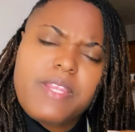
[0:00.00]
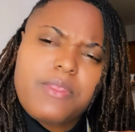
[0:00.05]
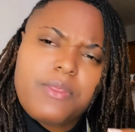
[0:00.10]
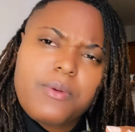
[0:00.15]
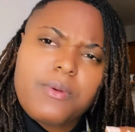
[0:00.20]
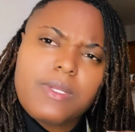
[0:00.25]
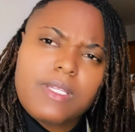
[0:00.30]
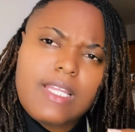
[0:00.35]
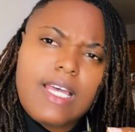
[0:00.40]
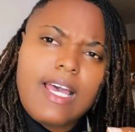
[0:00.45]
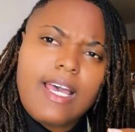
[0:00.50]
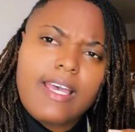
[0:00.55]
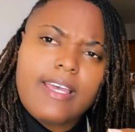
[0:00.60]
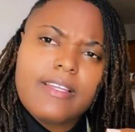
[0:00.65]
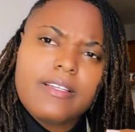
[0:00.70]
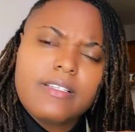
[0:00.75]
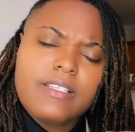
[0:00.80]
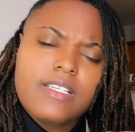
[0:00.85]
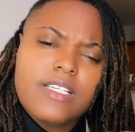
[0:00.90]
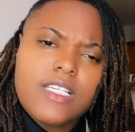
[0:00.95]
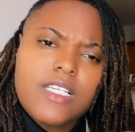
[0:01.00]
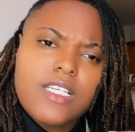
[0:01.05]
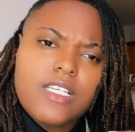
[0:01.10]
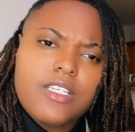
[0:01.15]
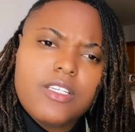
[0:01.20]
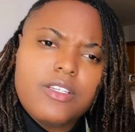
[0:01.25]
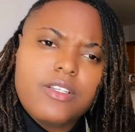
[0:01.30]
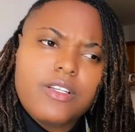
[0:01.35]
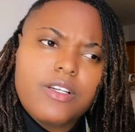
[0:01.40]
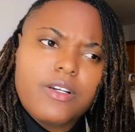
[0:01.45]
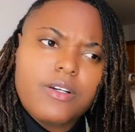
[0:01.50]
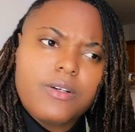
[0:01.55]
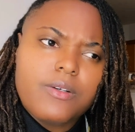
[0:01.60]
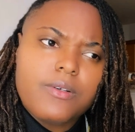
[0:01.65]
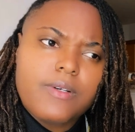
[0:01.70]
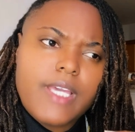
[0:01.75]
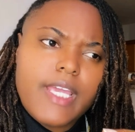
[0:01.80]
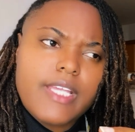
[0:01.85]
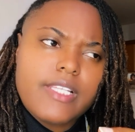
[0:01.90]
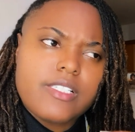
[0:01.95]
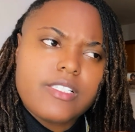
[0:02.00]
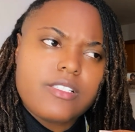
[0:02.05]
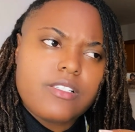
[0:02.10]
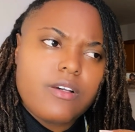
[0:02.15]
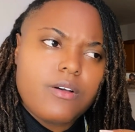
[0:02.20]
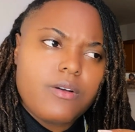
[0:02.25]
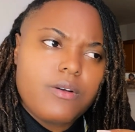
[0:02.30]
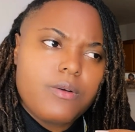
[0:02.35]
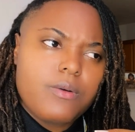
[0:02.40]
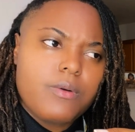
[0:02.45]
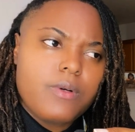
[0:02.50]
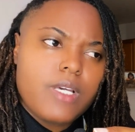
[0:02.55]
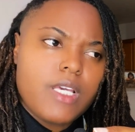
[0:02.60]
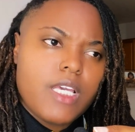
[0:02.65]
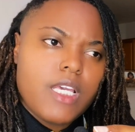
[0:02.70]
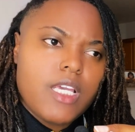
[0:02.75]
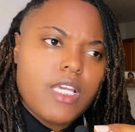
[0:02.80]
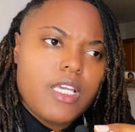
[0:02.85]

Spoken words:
been through a lot, and so